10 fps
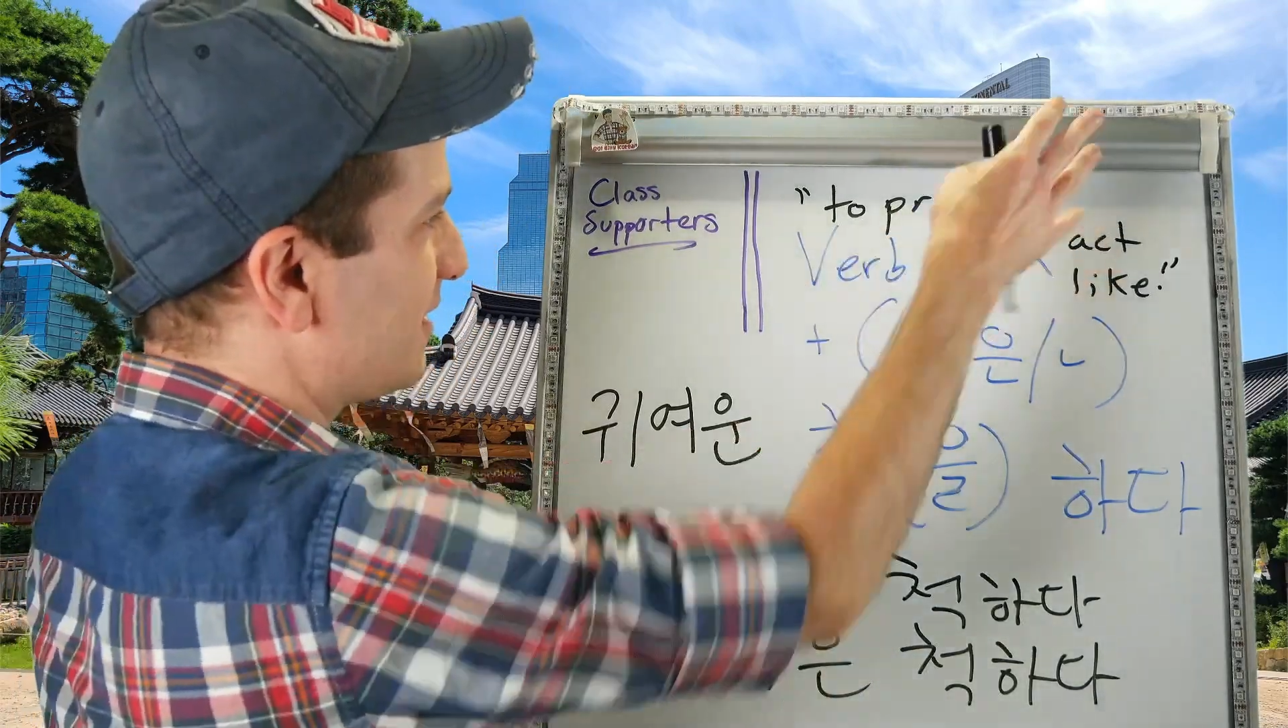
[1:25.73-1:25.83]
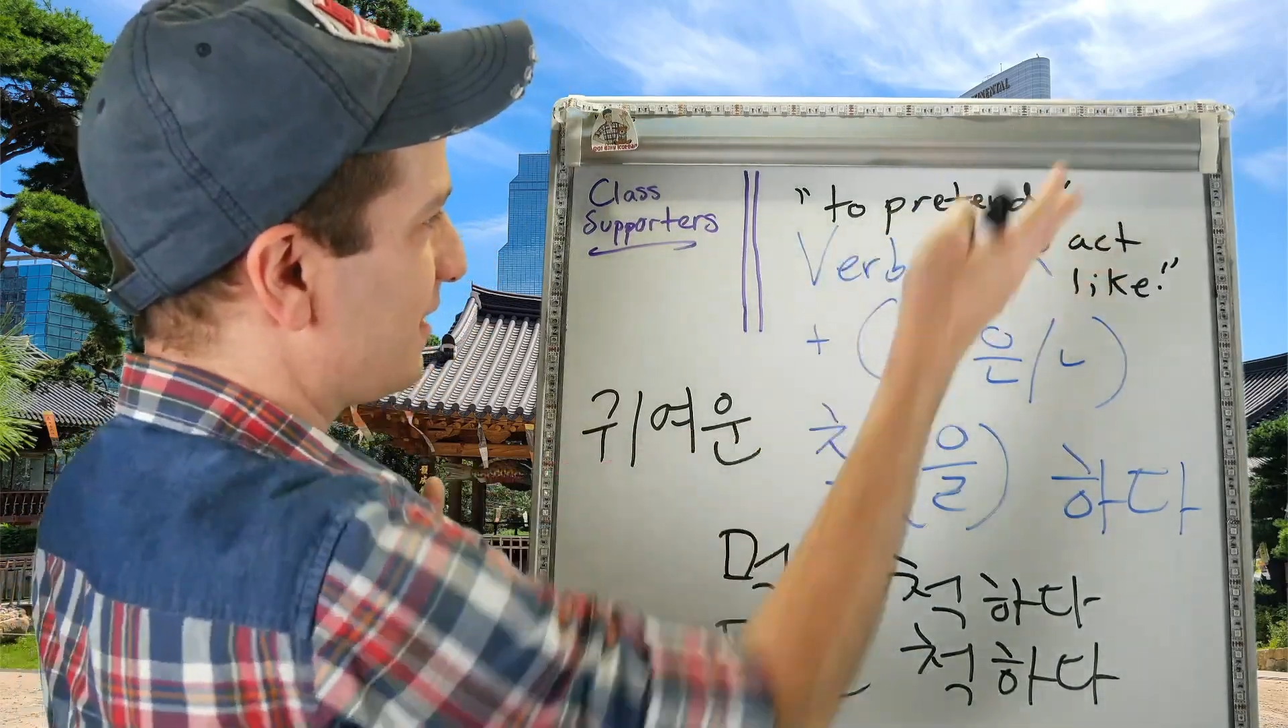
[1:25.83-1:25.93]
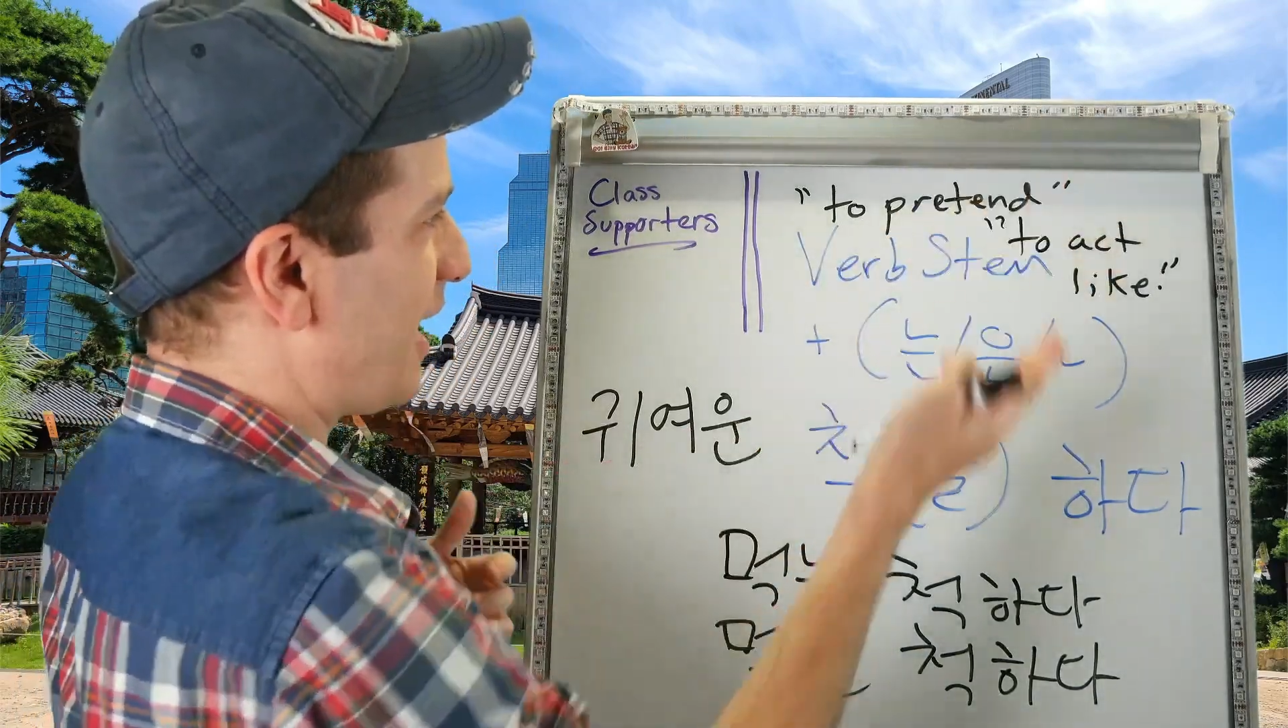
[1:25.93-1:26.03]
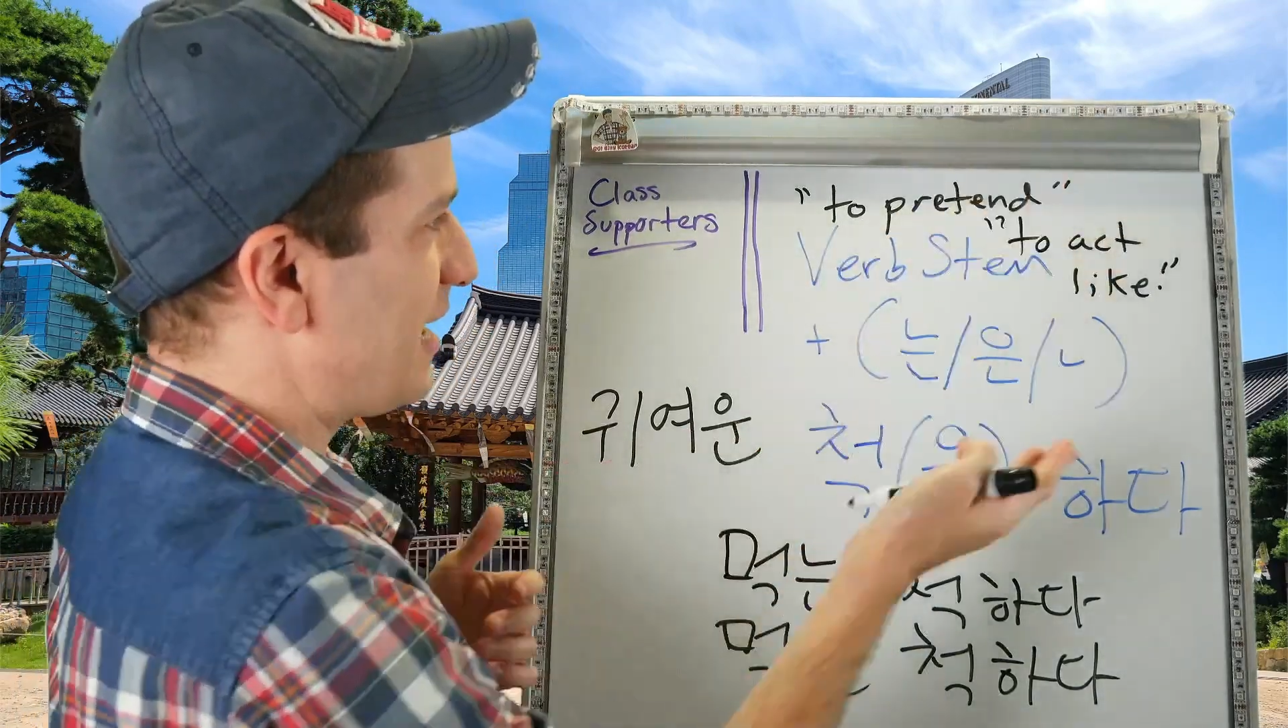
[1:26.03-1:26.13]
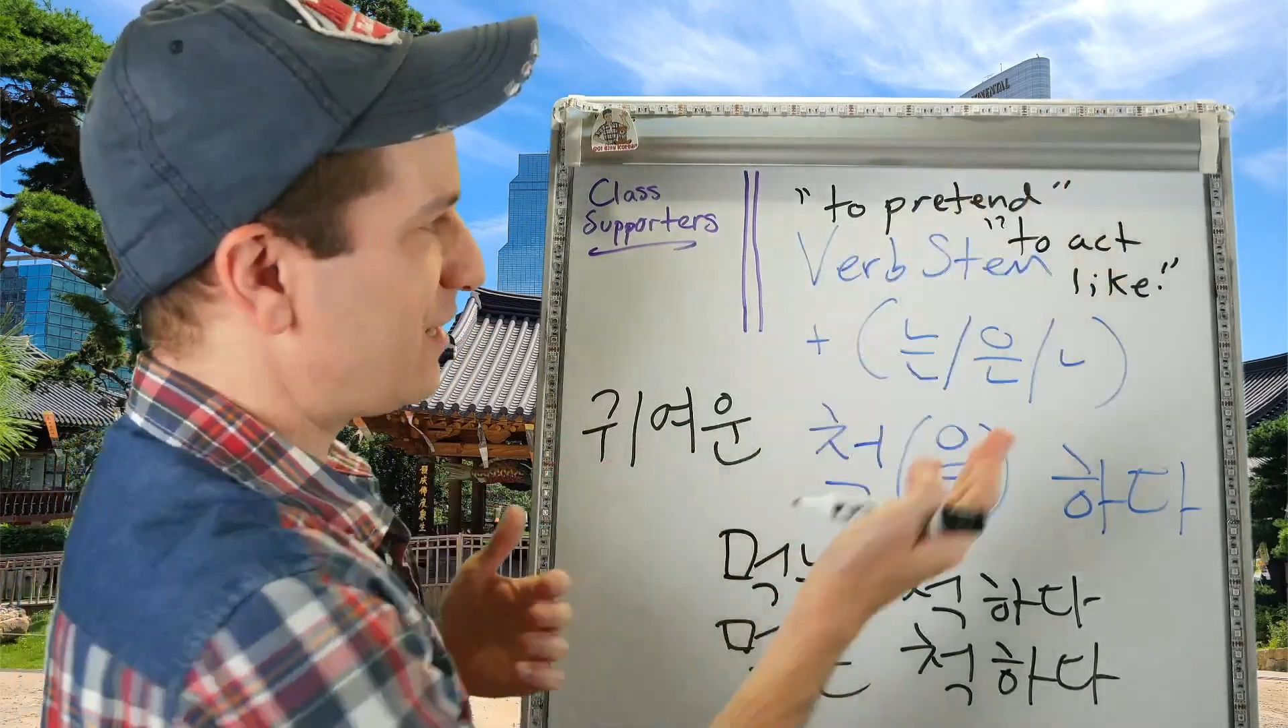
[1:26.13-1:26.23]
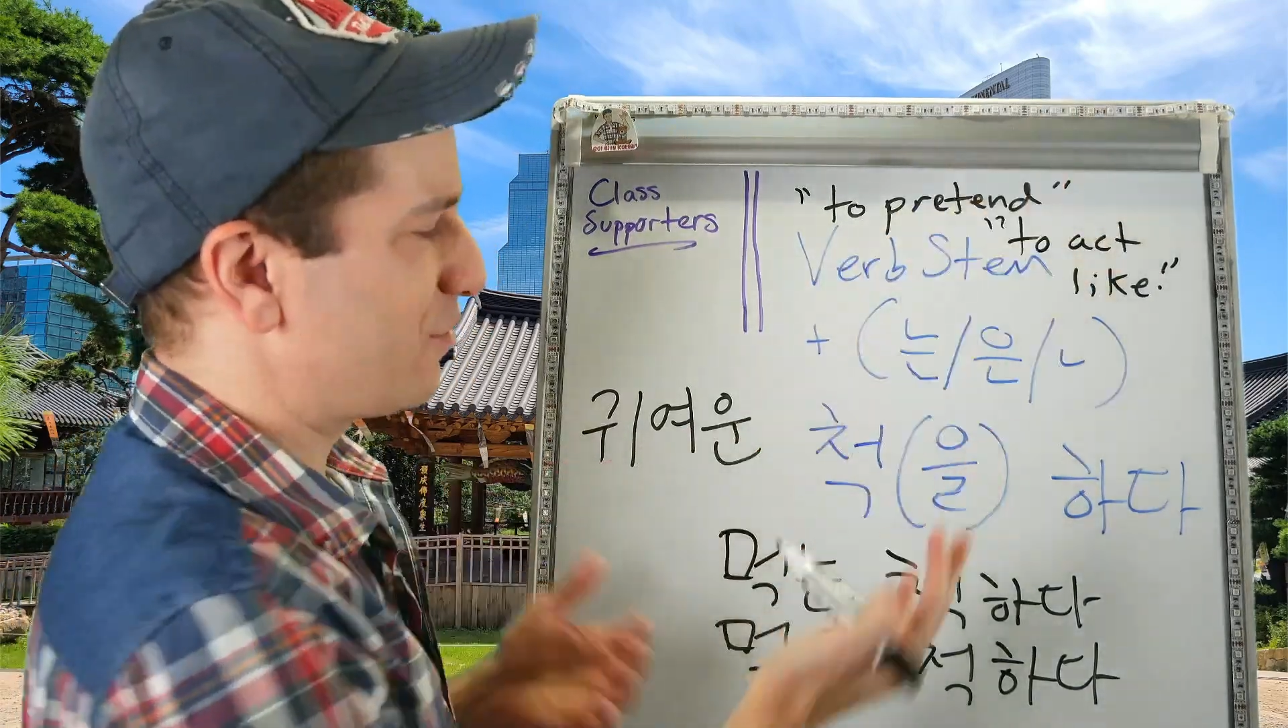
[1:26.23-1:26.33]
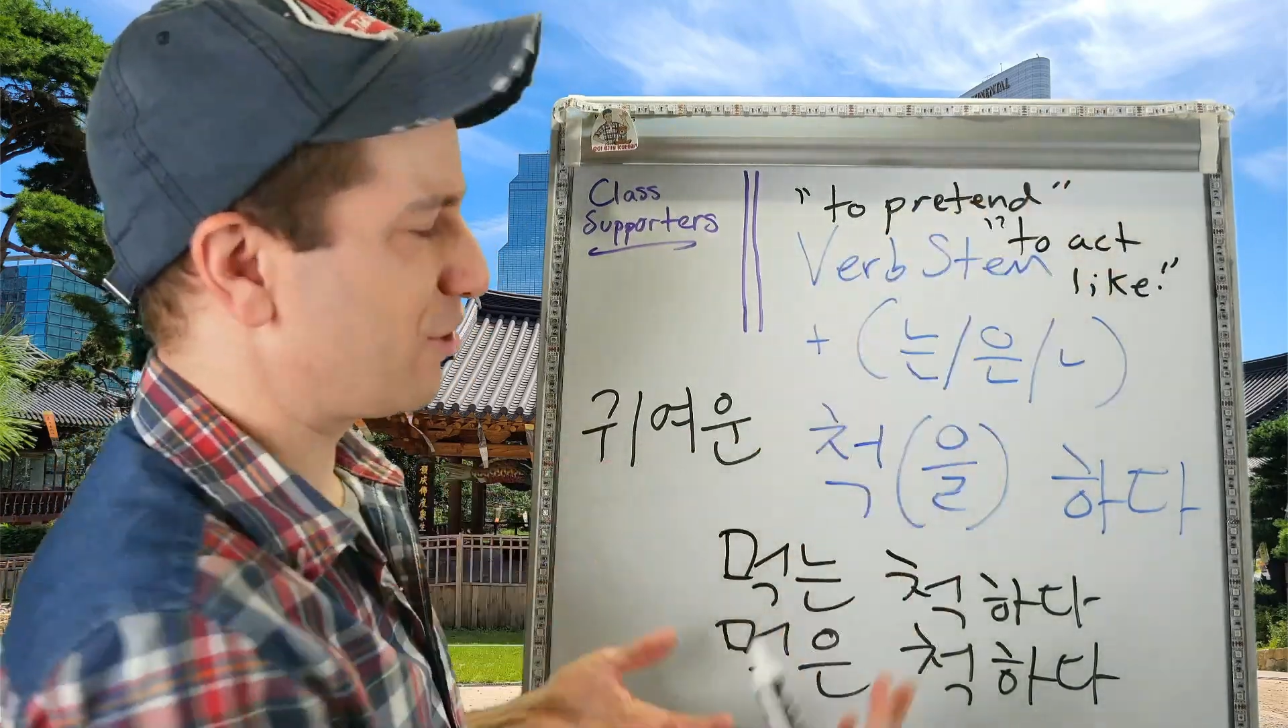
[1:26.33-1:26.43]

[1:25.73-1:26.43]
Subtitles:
like you're